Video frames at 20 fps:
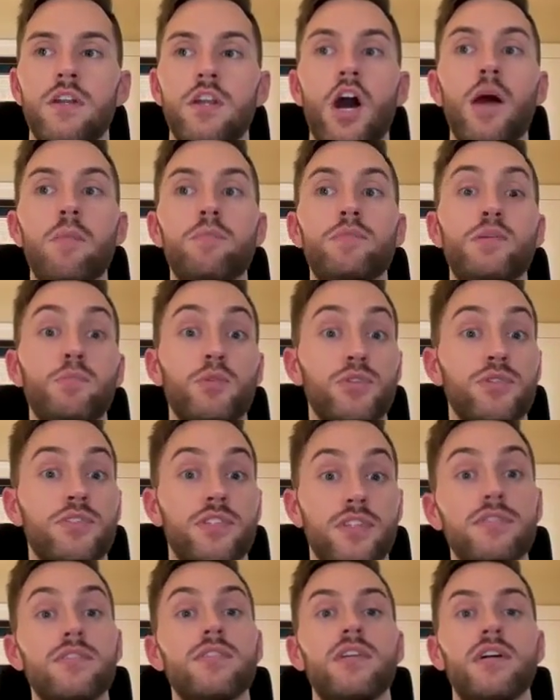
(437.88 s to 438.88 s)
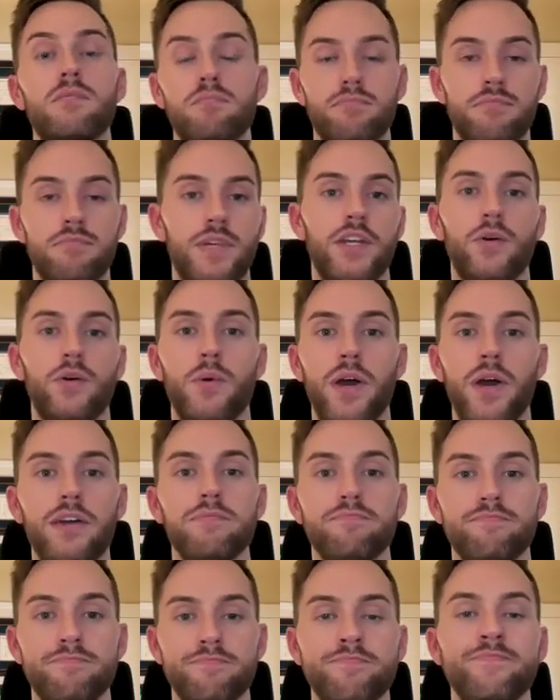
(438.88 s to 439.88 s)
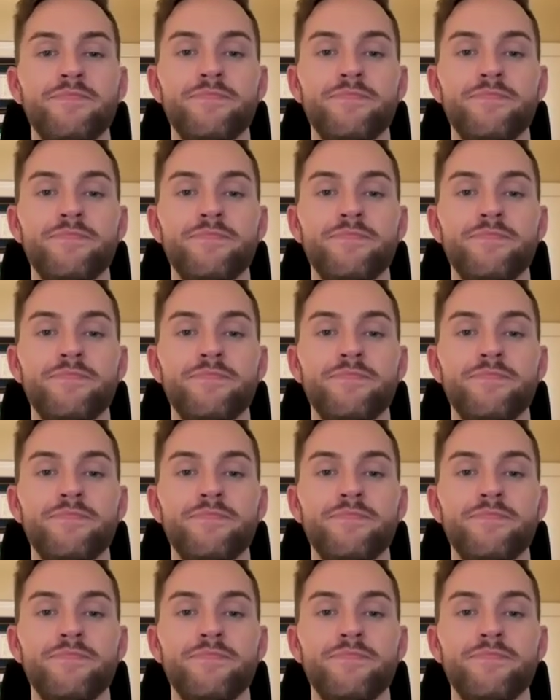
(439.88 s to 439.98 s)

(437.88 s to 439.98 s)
an optimal system in a way.